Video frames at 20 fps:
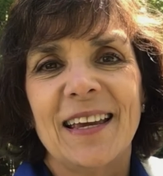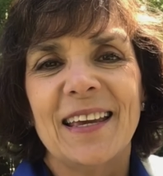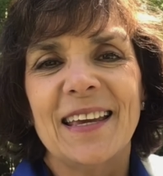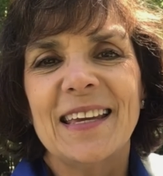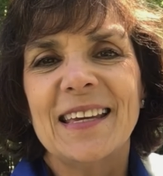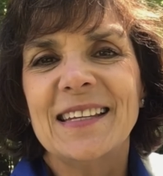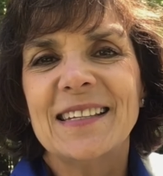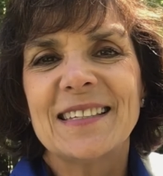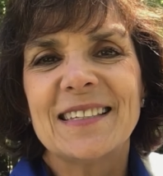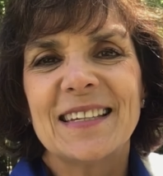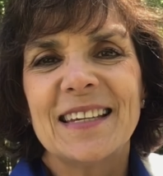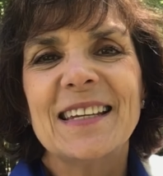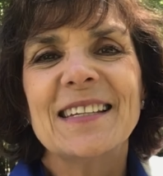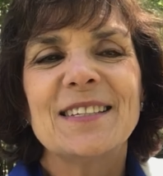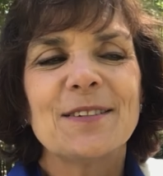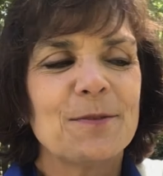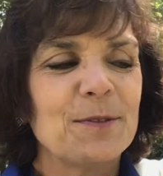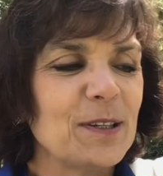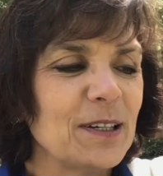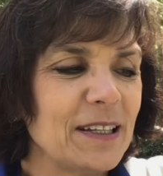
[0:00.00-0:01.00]
it's
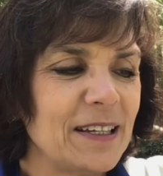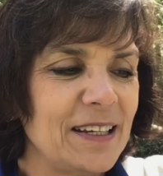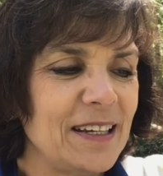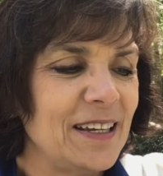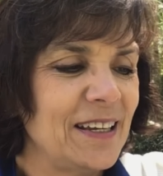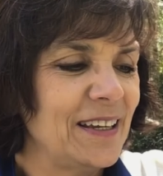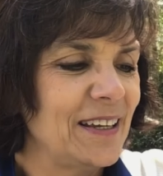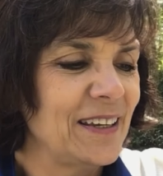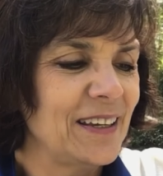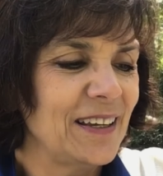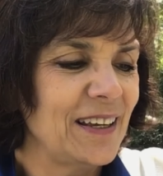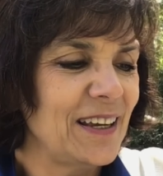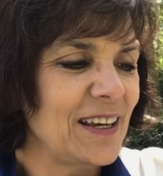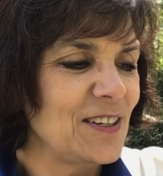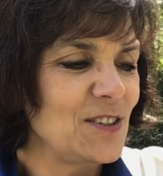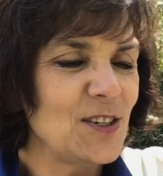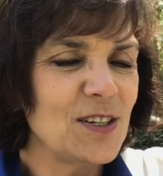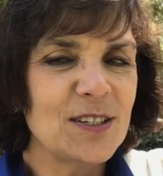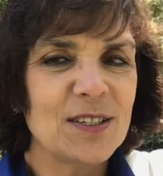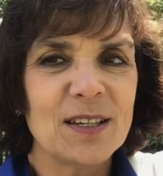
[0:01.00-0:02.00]
it's a really
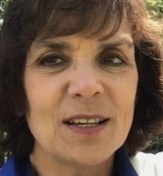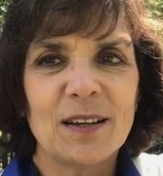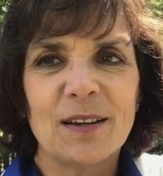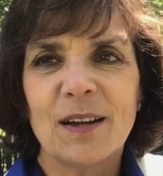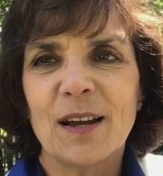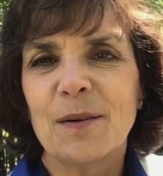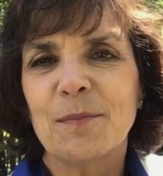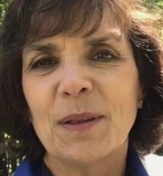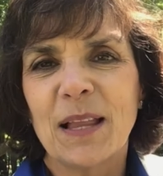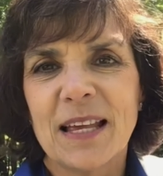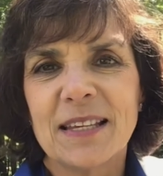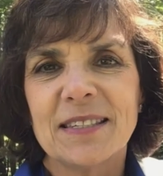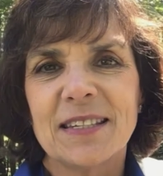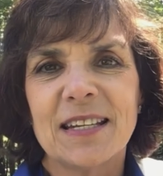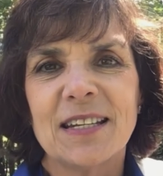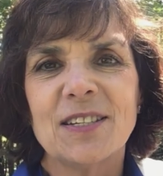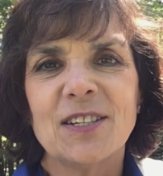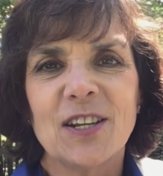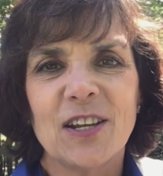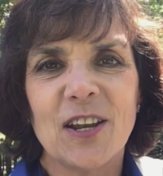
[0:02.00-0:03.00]
it's just a, a,
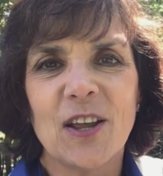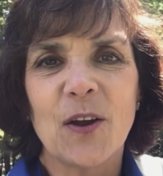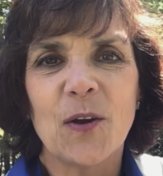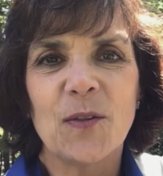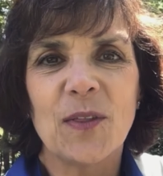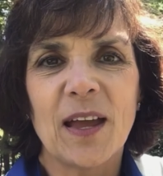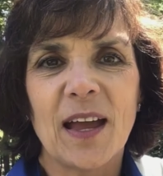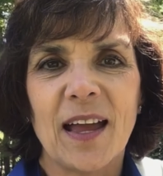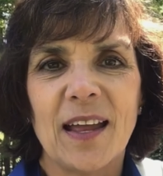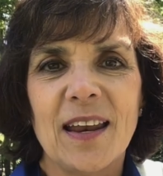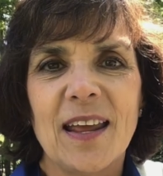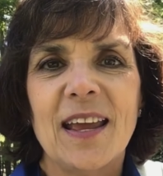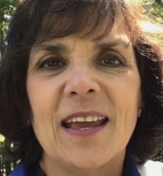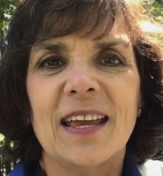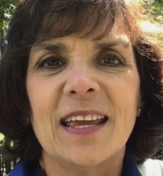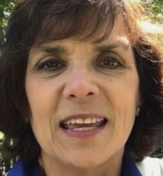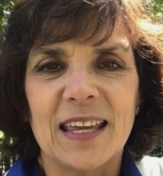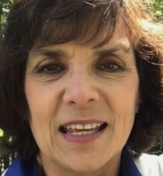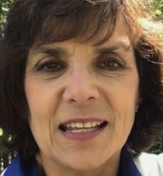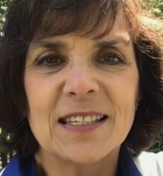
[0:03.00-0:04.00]
blessing to know that
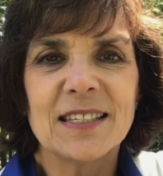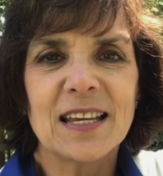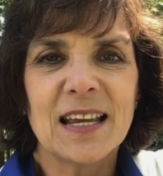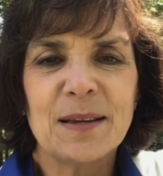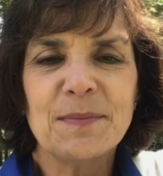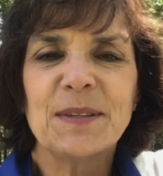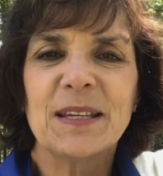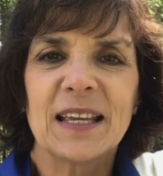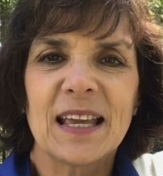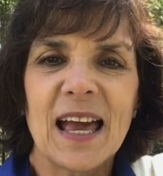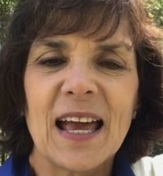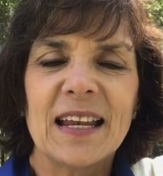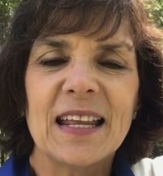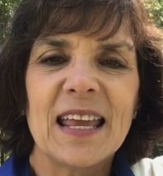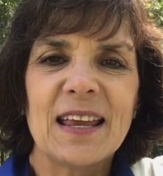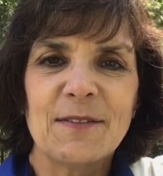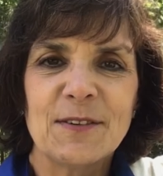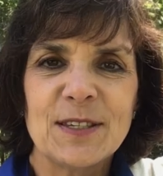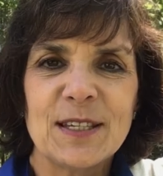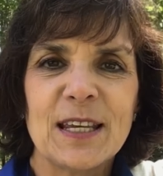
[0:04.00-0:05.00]
enzymes that God
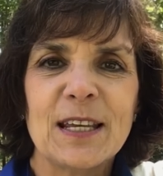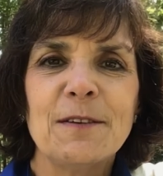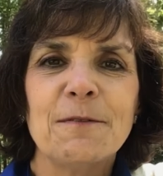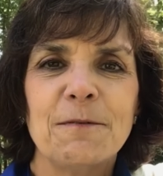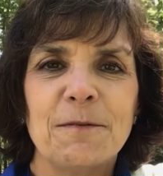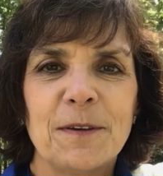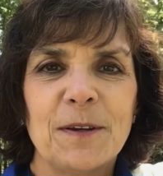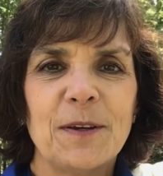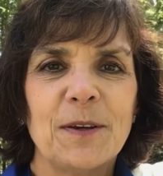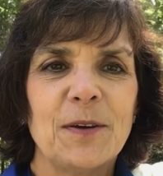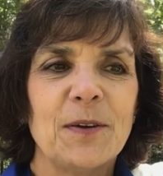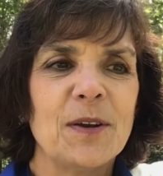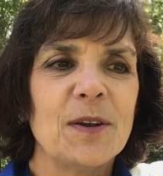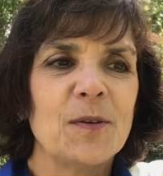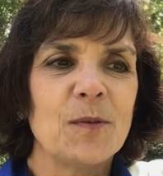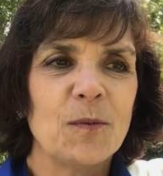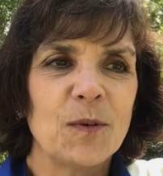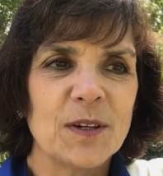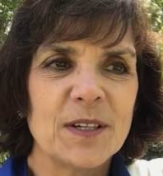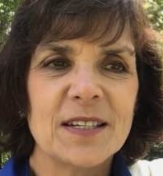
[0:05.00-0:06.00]
gave us in food
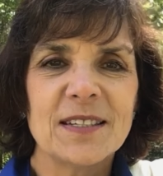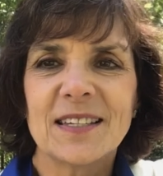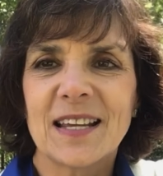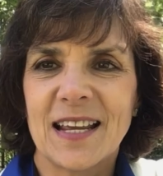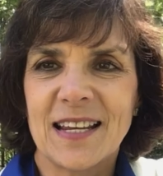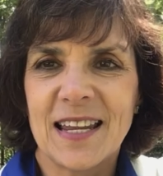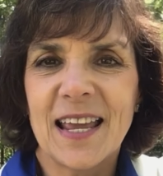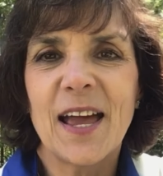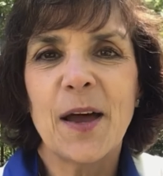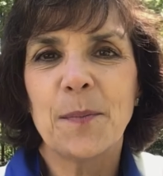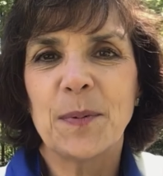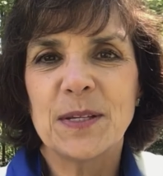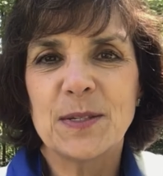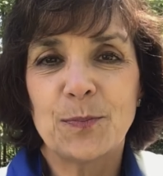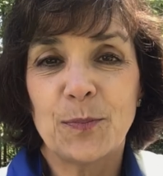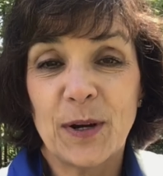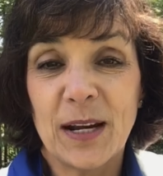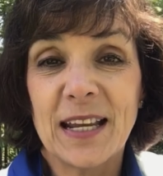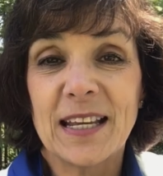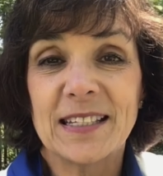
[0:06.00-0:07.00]
were designed to help us
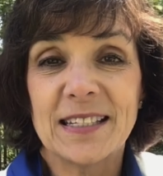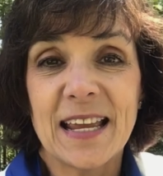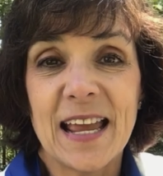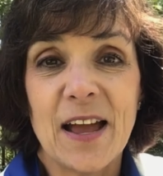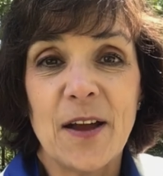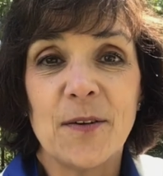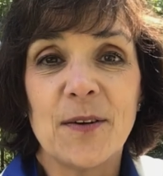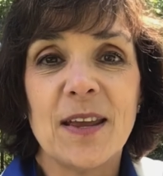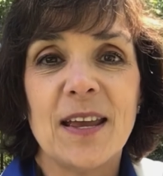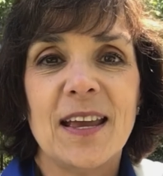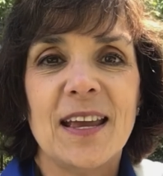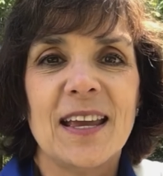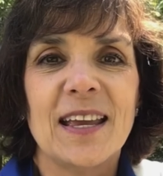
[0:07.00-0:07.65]
break it down